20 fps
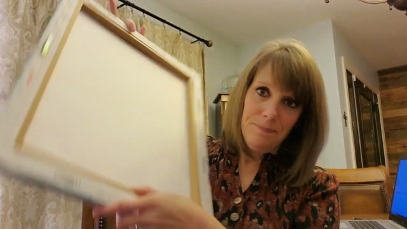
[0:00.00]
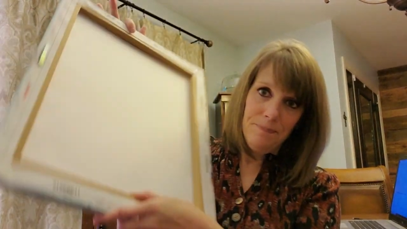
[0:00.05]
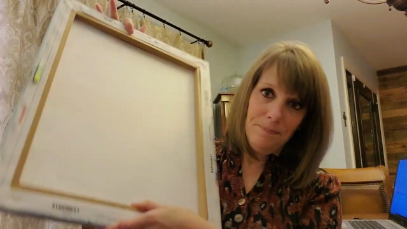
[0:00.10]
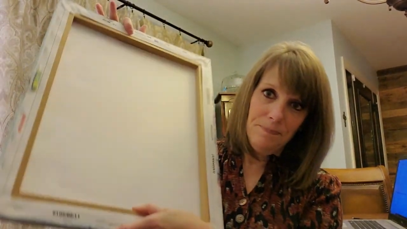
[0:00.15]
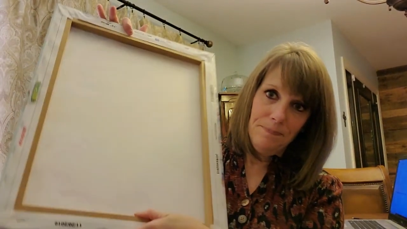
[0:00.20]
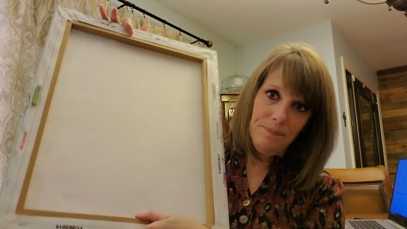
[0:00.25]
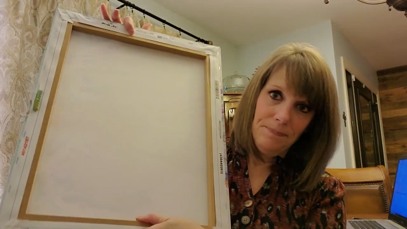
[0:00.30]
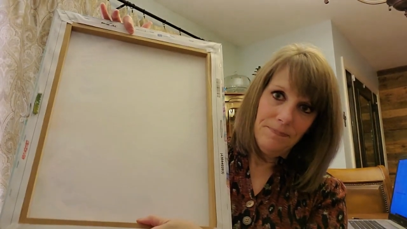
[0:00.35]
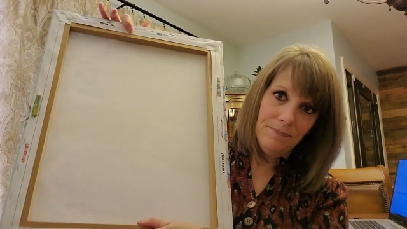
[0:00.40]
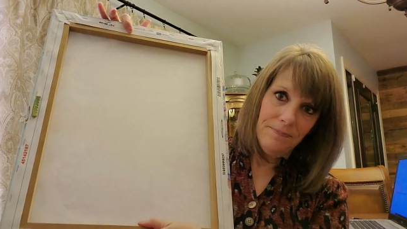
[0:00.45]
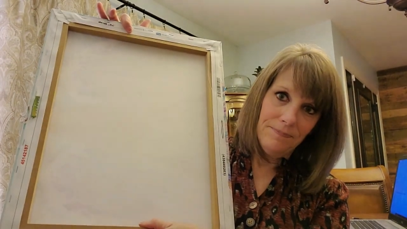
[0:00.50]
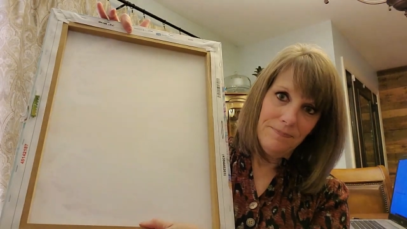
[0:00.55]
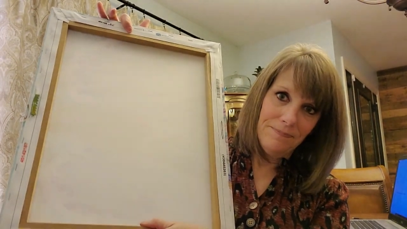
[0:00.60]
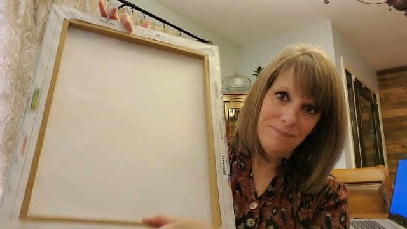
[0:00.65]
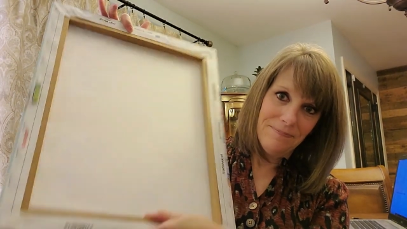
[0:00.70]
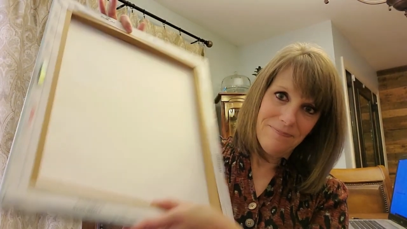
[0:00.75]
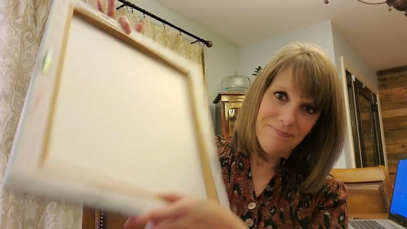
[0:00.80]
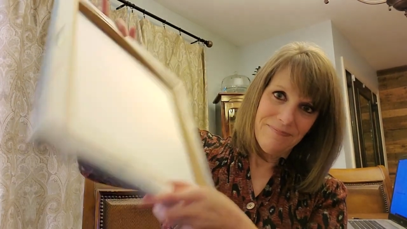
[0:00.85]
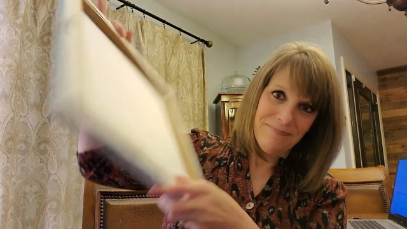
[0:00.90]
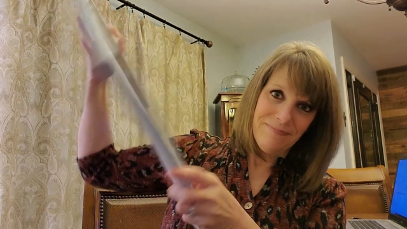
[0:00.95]

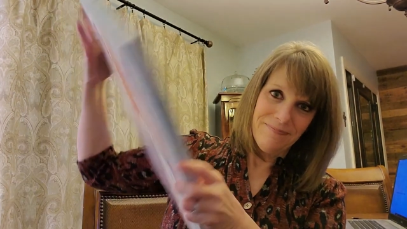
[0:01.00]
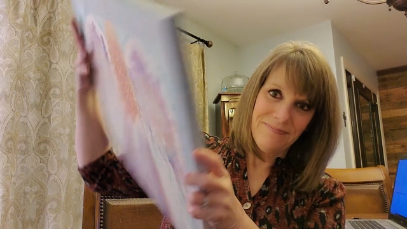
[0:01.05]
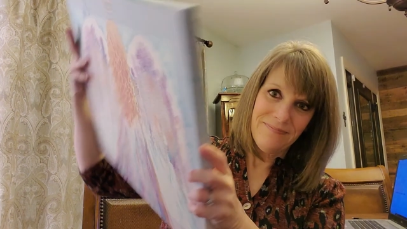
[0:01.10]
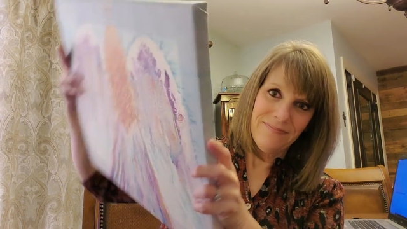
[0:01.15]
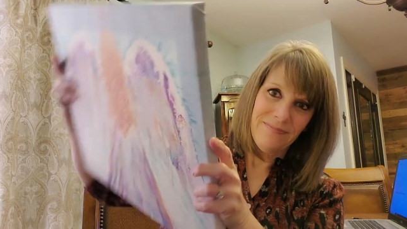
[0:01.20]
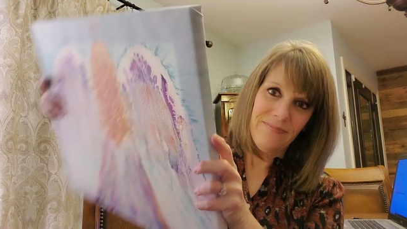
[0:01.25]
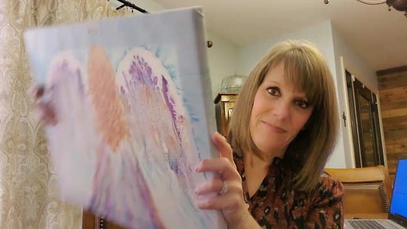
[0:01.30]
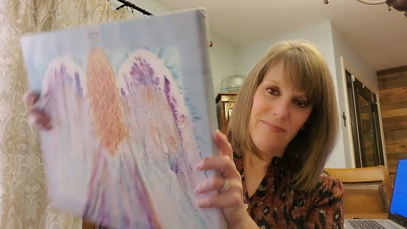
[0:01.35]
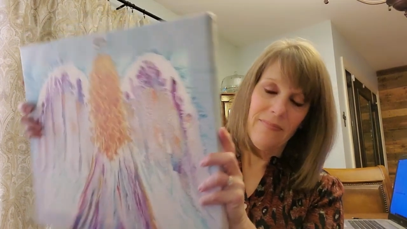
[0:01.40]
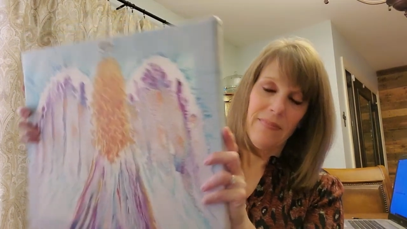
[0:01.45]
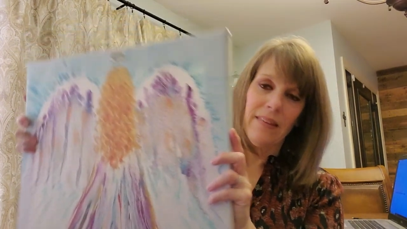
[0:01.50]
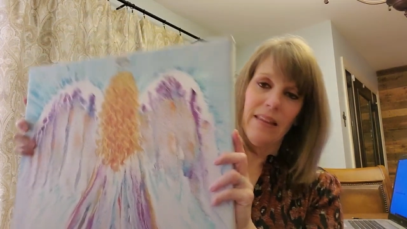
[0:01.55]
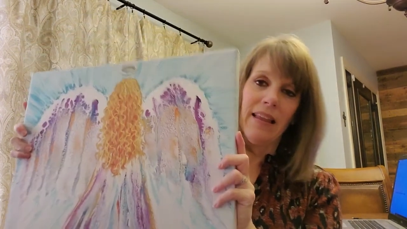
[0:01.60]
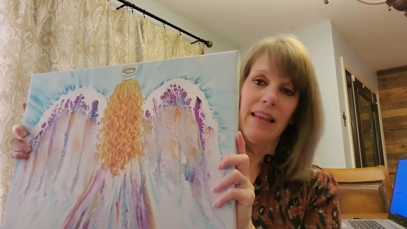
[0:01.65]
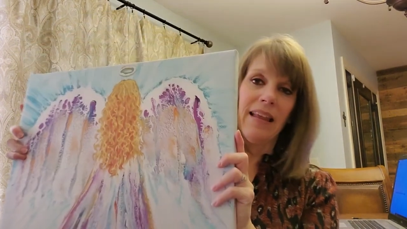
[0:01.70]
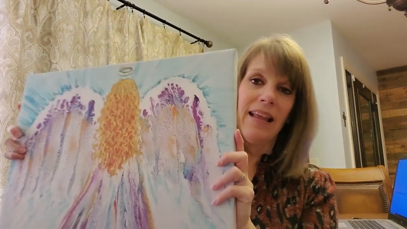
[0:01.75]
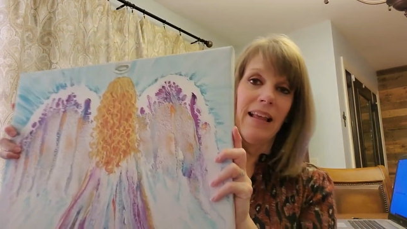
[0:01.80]
[no speech]